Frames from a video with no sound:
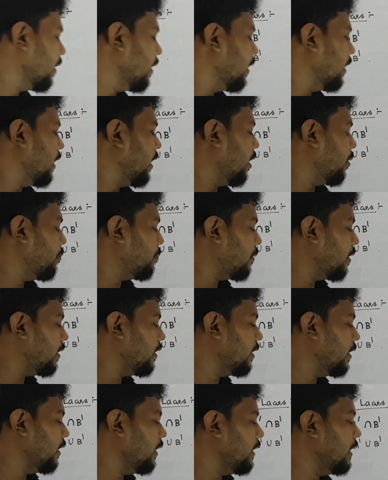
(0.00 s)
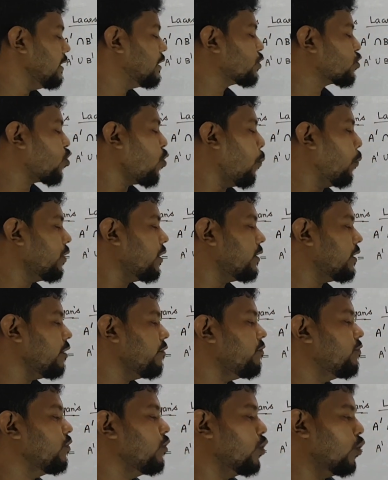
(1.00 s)
Number D is
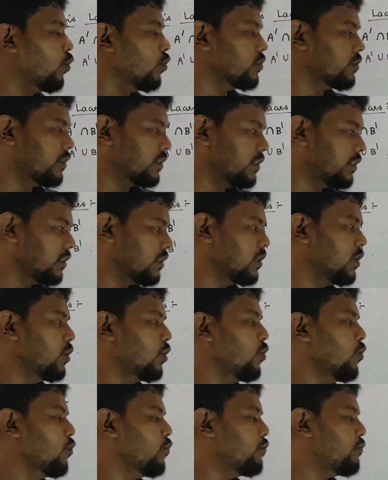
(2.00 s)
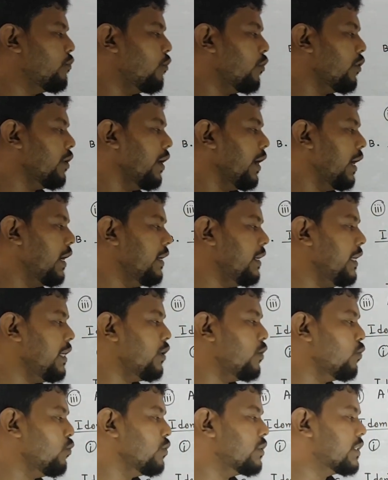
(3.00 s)
commutative laws. For any
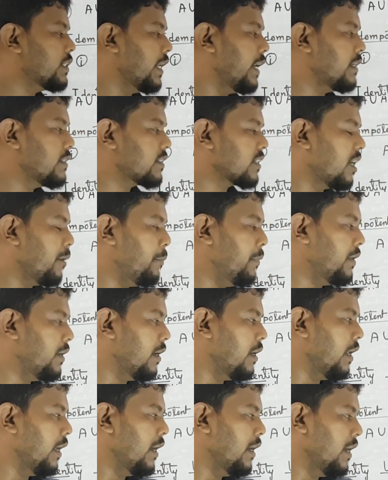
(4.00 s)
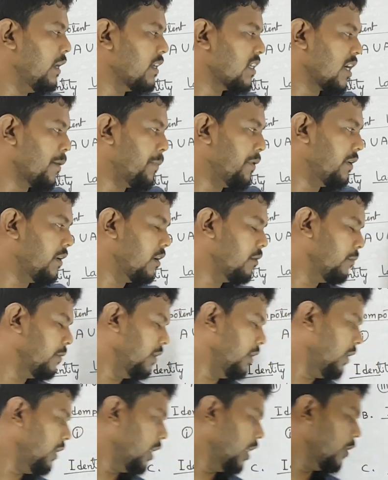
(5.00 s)
two sets capital A and capital
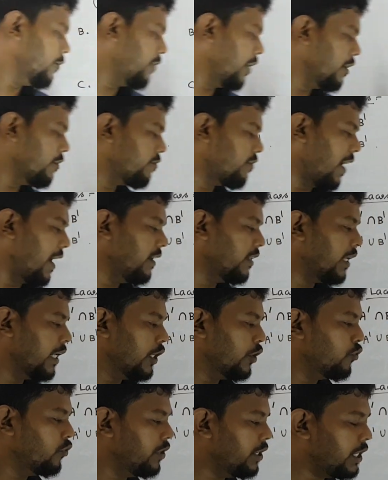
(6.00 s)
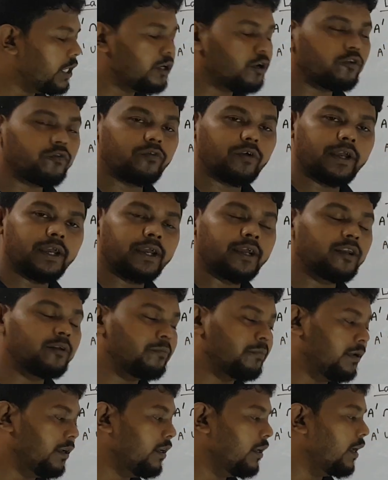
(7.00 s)
B, if I find the union of A and
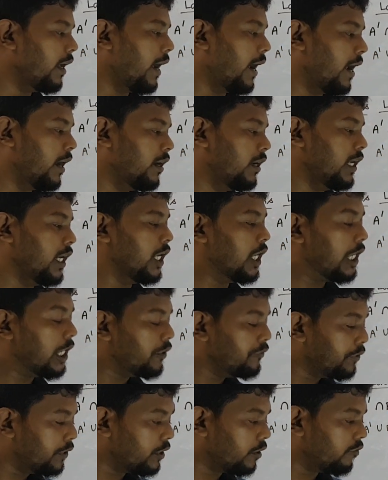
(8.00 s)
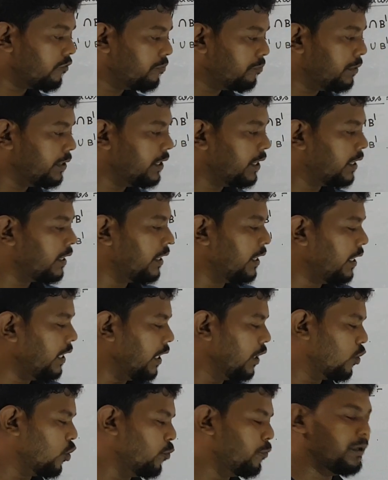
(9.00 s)
B and union of B and A,
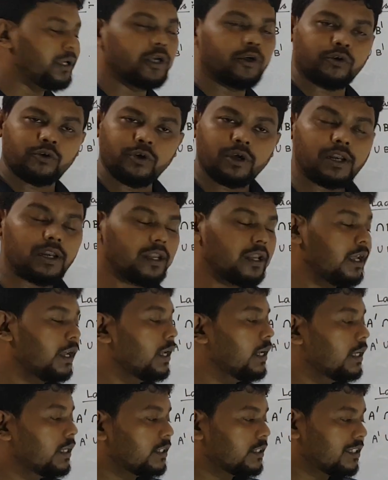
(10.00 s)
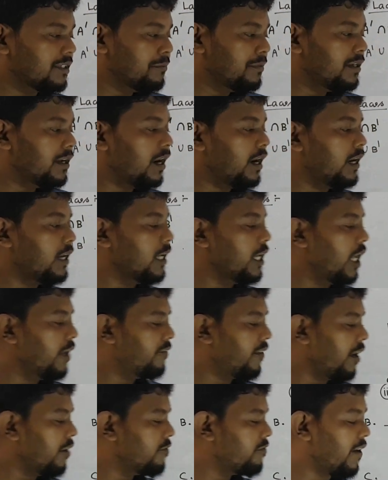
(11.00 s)
it will be equal. Similarly, if
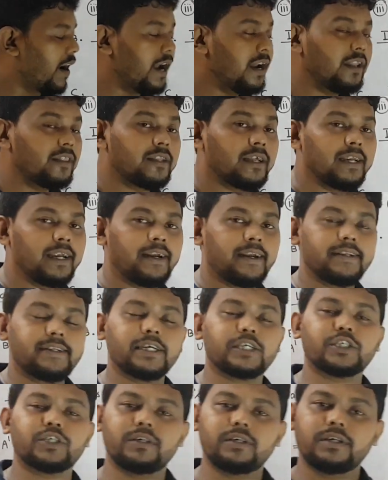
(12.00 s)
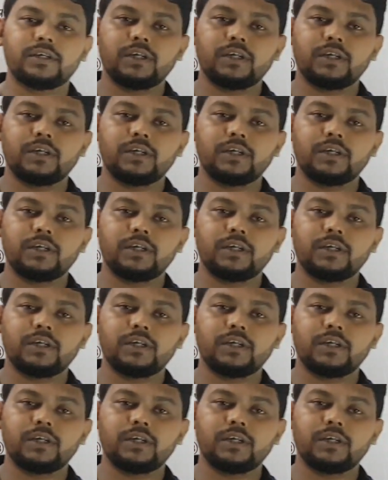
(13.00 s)
I find the intersection